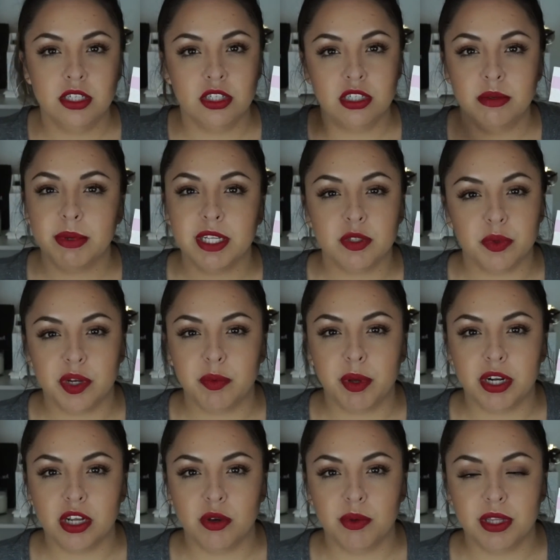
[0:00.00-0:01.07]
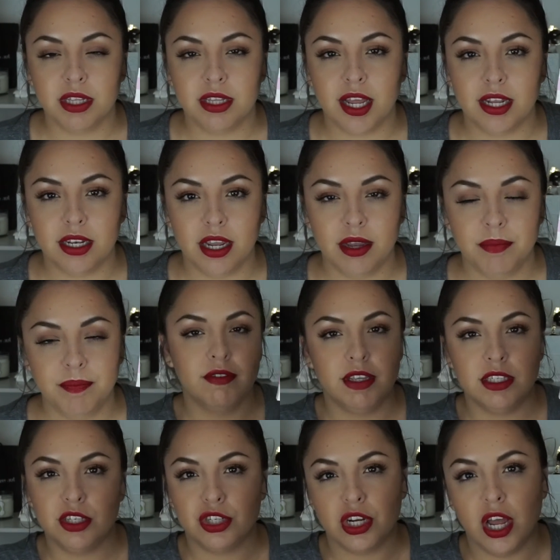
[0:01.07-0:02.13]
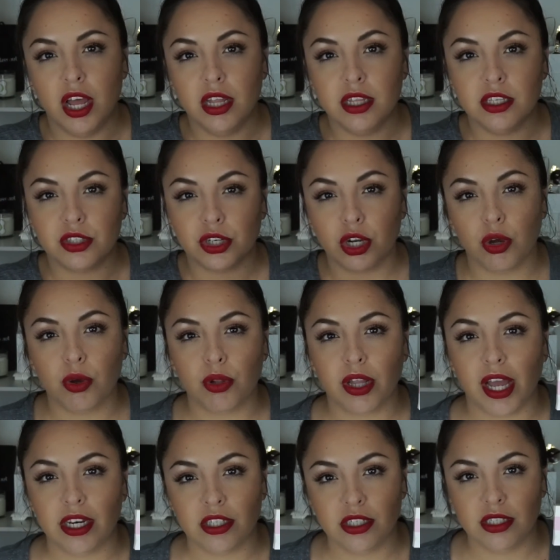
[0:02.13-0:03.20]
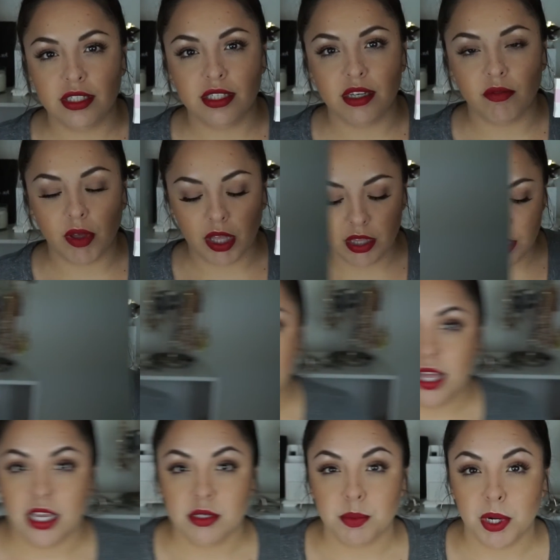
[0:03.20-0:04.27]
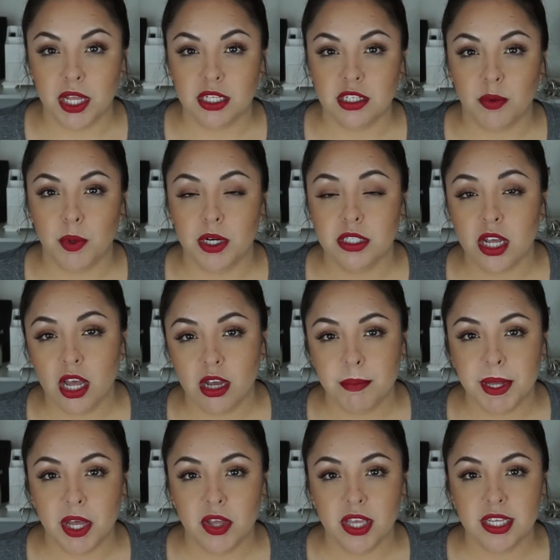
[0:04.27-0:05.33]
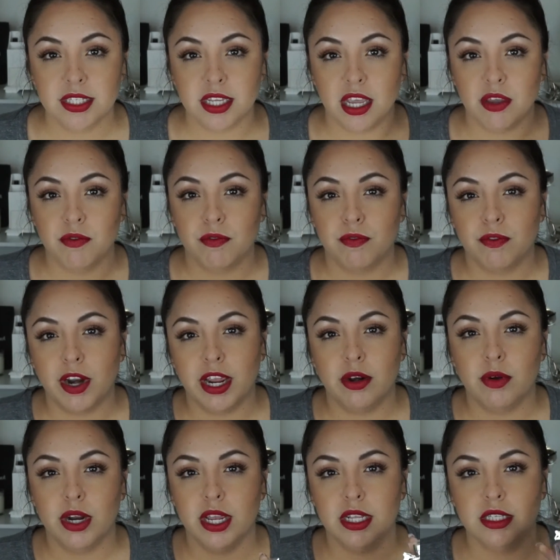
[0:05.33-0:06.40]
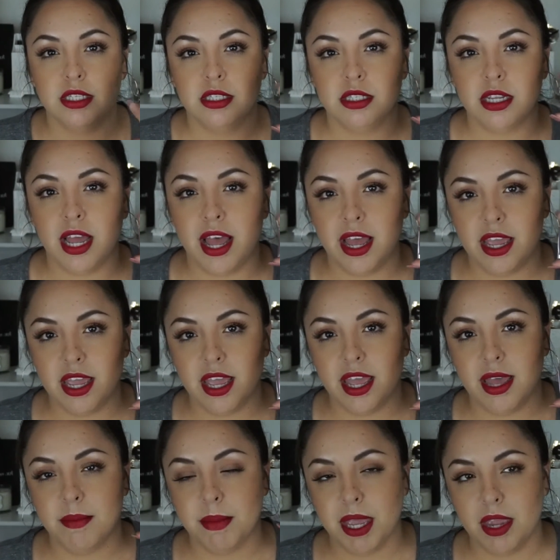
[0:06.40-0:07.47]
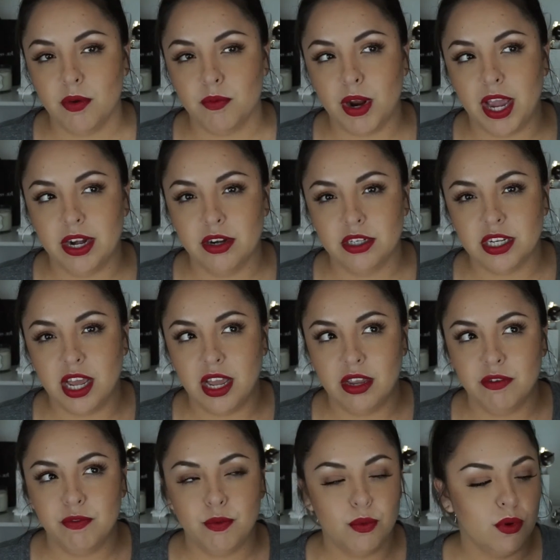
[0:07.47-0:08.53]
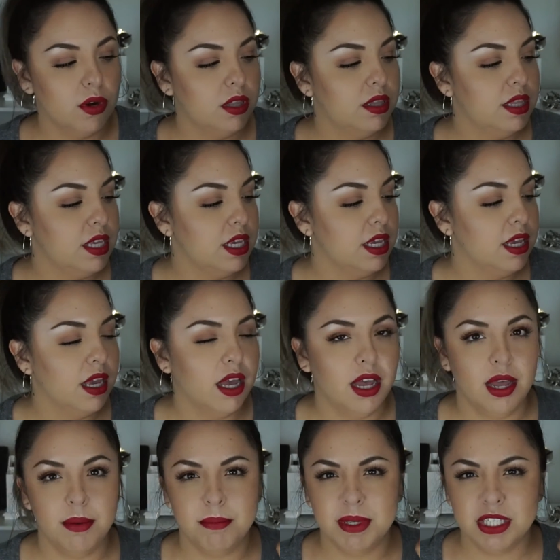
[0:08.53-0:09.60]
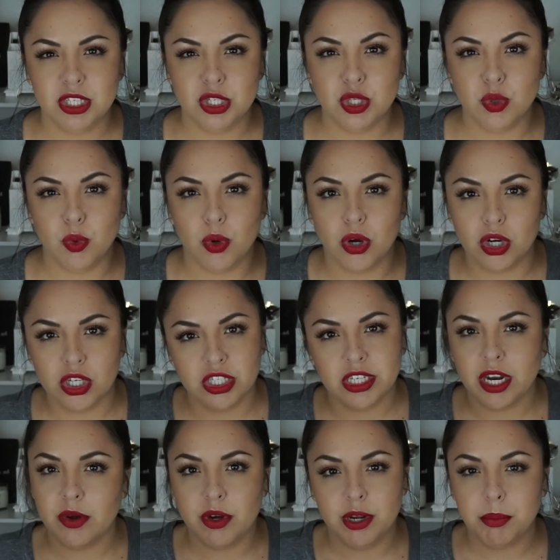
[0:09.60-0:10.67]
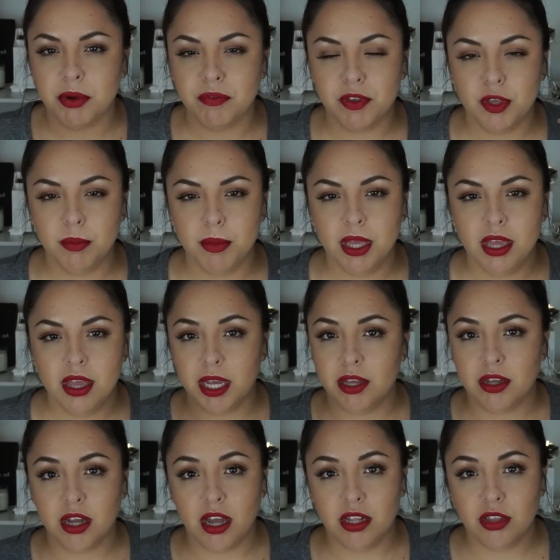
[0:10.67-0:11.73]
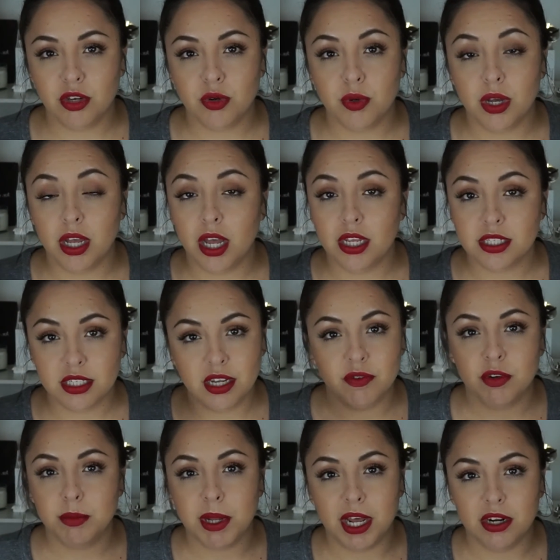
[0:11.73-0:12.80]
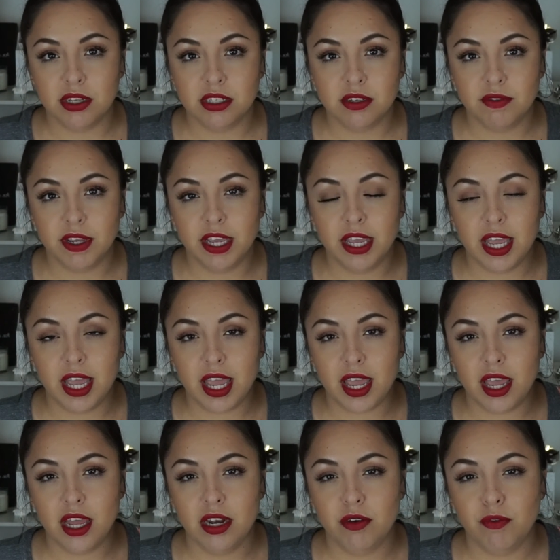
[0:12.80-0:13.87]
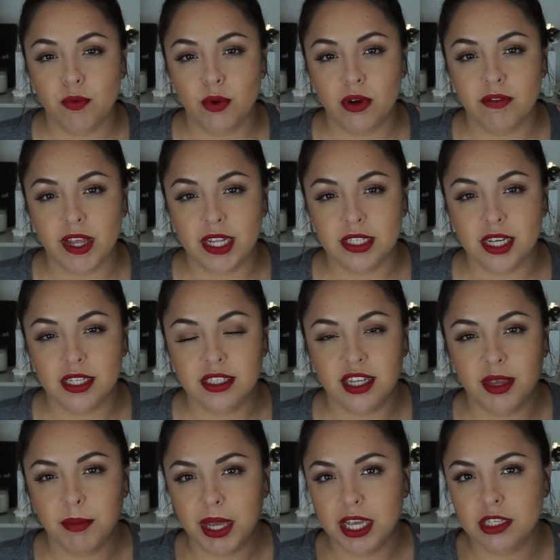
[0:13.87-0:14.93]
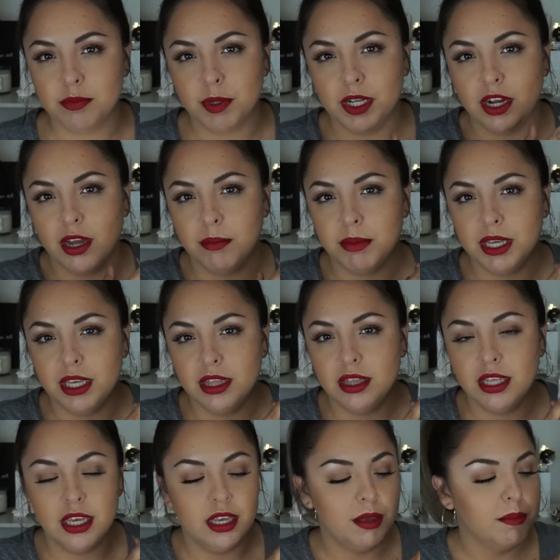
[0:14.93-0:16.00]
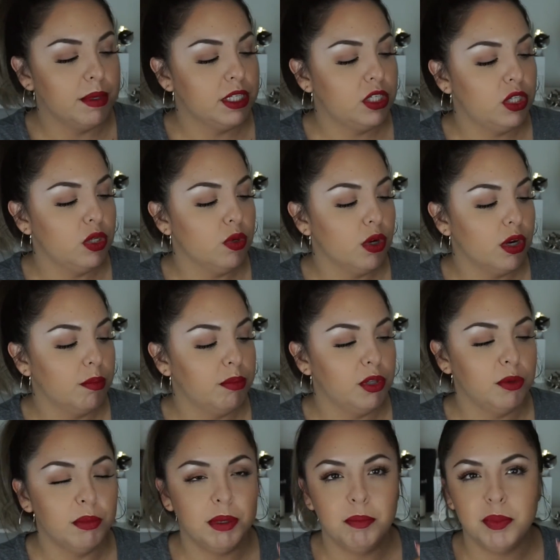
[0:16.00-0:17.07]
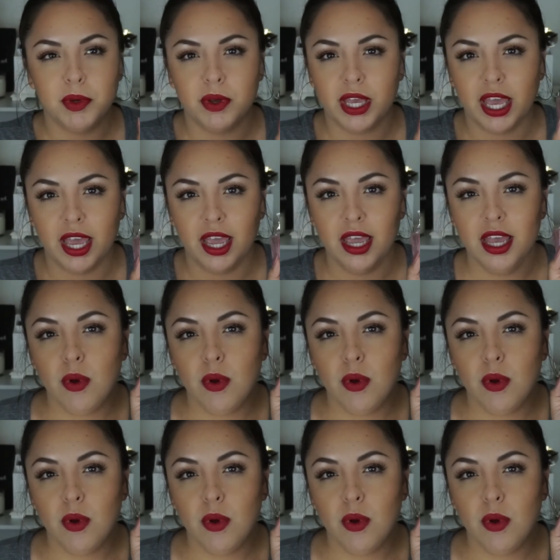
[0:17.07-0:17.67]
Just depends where you want to go with it that day. Give these a shot. These are KOKO Lashes Diva. And then the last product I want to talk about is a fragrance. I am a ride or die for the Miss Dior Sherry perfume. I've gone through several bottles of it, and for Valentine's Day, my husband got me the Miss Dior Blooming Bouquet.